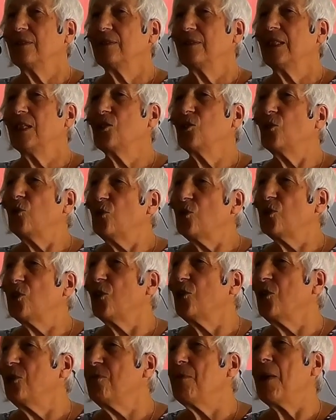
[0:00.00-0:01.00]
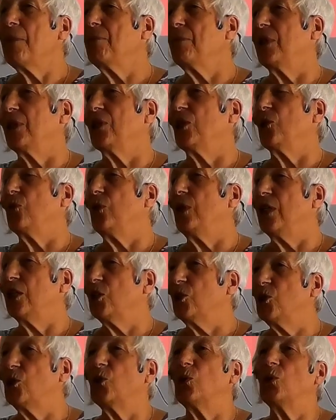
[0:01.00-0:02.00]
let's also remember that we're
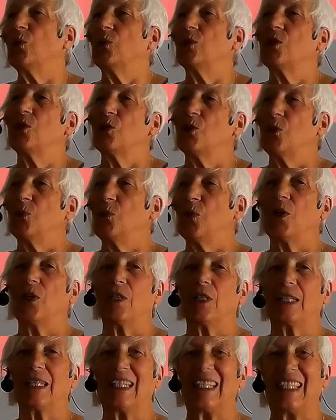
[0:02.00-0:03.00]
called to work